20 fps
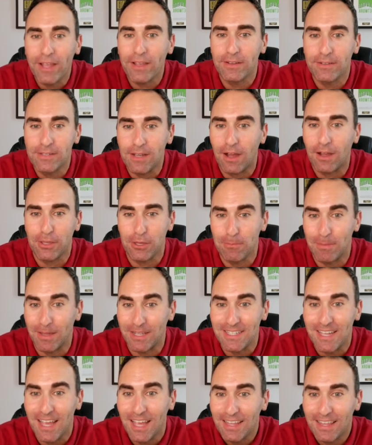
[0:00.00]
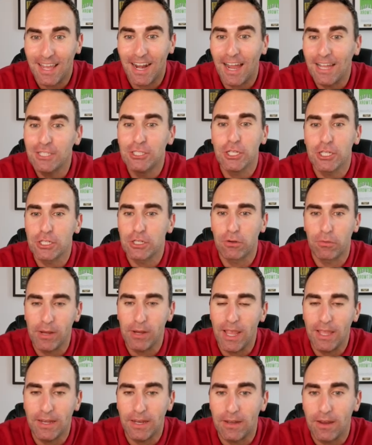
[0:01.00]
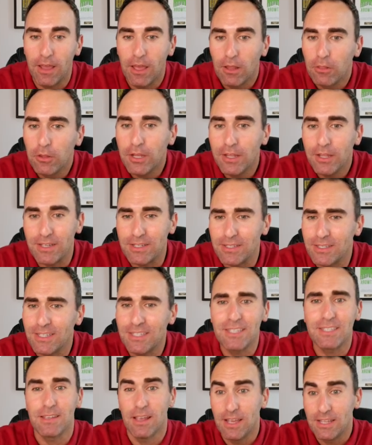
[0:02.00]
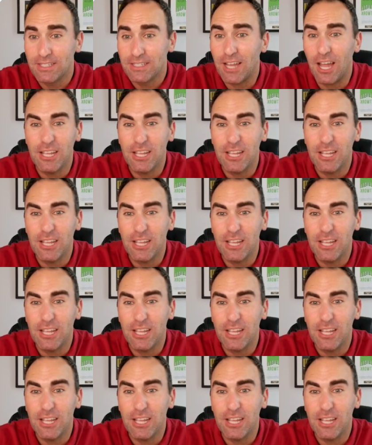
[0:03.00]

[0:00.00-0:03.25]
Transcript: documents that I just created. Look at this. This is size